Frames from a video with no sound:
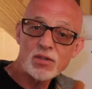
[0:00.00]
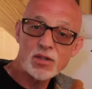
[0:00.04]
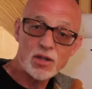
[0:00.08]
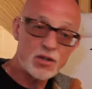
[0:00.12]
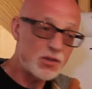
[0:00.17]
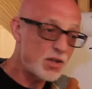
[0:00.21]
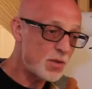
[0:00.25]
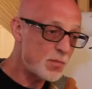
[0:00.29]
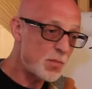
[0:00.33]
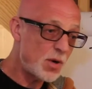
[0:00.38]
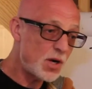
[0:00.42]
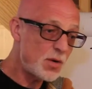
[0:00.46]
you
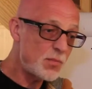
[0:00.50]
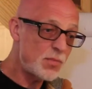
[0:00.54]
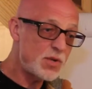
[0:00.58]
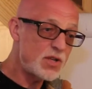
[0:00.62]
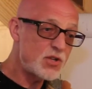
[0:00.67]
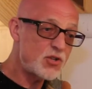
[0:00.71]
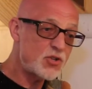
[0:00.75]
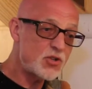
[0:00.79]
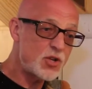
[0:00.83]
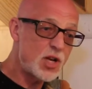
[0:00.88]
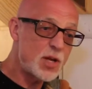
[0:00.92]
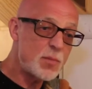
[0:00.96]
know, they might be
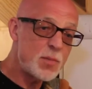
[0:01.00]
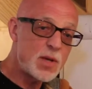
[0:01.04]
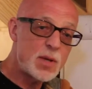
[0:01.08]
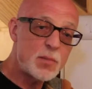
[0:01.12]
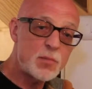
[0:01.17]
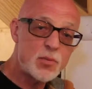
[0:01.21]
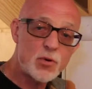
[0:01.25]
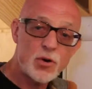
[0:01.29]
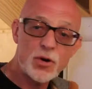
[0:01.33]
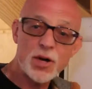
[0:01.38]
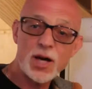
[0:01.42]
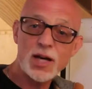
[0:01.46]

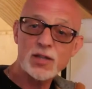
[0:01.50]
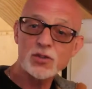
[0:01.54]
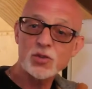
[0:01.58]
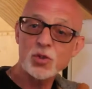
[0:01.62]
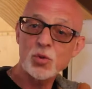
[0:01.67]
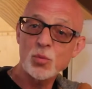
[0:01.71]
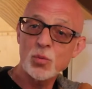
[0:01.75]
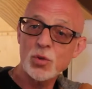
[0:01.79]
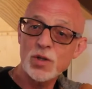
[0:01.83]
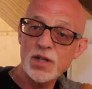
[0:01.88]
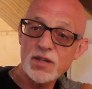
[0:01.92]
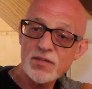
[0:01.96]
slimming products
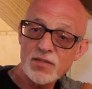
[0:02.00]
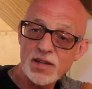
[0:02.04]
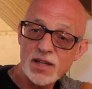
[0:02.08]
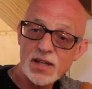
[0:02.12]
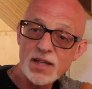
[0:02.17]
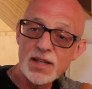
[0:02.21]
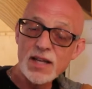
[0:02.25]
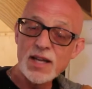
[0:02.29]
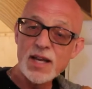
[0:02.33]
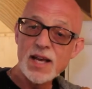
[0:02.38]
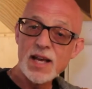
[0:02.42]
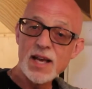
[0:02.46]
or whatever.
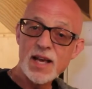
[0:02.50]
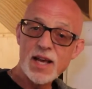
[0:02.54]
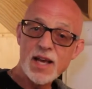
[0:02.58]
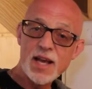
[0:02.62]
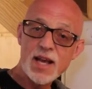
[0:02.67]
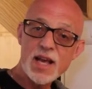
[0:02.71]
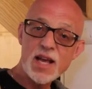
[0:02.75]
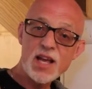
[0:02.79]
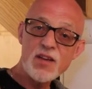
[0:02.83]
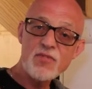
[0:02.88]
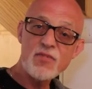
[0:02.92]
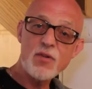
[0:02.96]

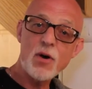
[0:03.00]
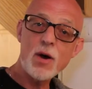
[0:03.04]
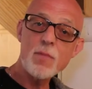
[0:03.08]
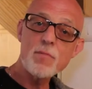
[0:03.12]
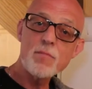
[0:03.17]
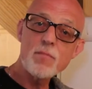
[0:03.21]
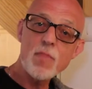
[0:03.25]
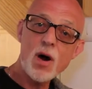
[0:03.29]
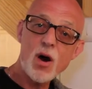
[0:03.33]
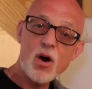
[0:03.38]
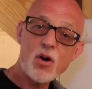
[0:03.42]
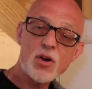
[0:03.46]
If I
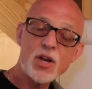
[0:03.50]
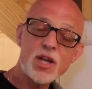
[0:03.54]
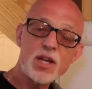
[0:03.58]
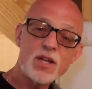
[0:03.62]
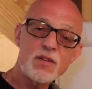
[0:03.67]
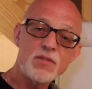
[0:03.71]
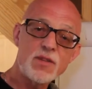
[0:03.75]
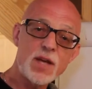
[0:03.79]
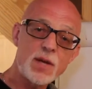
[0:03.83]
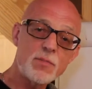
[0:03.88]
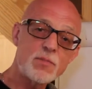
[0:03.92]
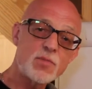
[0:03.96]

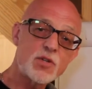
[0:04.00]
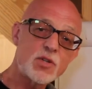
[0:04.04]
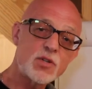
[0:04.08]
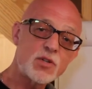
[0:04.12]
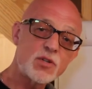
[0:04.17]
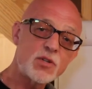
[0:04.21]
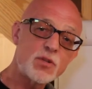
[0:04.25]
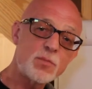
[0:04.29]
market them to